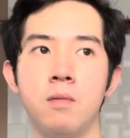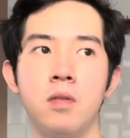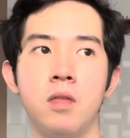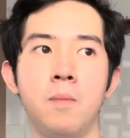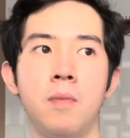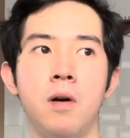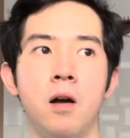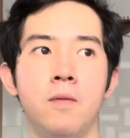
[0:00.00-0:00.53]

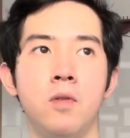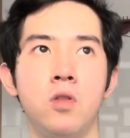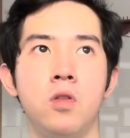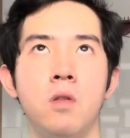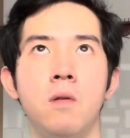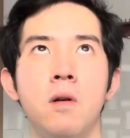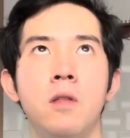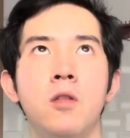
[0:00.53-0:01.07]

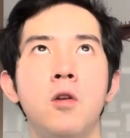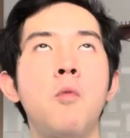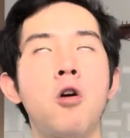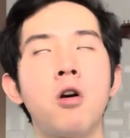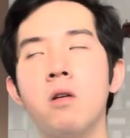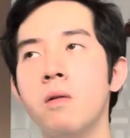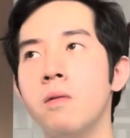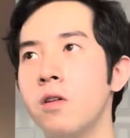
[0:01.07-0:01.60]
Depending
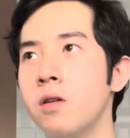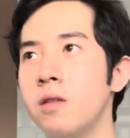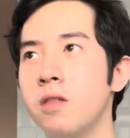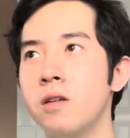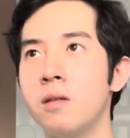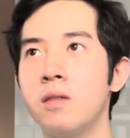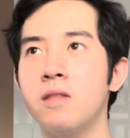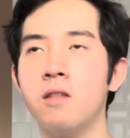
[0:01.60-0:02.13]

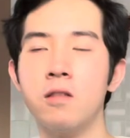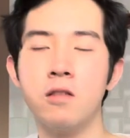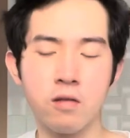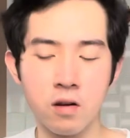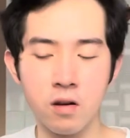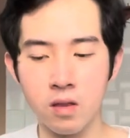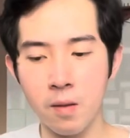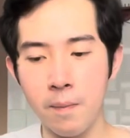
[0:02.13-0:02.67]

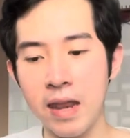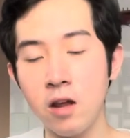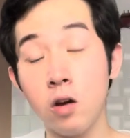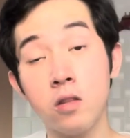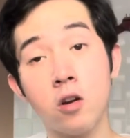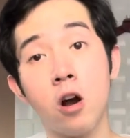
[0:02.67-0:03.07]
on